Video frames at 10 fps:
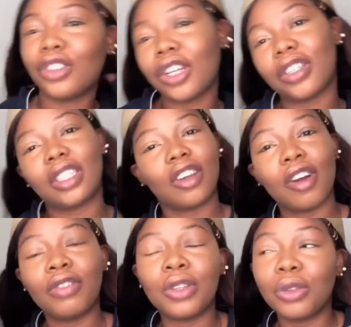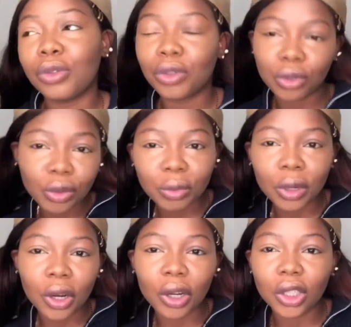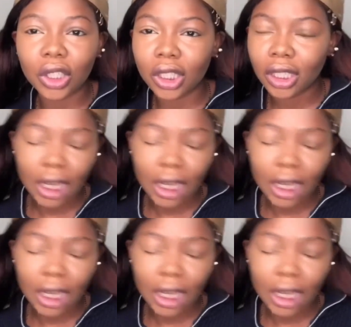yourself don't do too much